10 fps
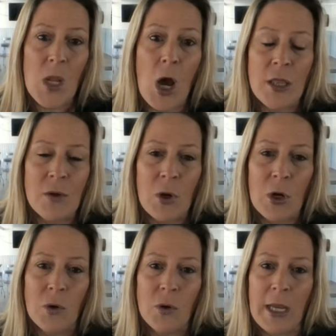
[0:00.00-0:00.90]
on the
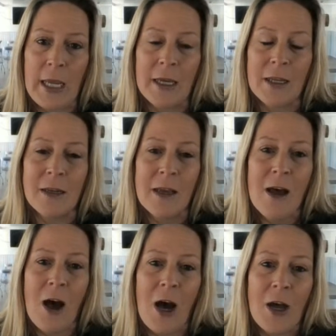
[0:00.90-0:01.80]
road and
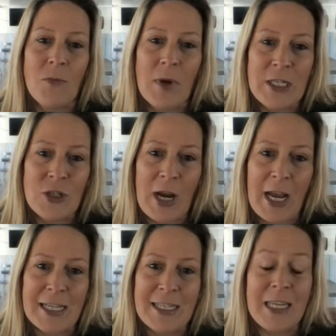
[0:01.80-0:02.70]
on racetracks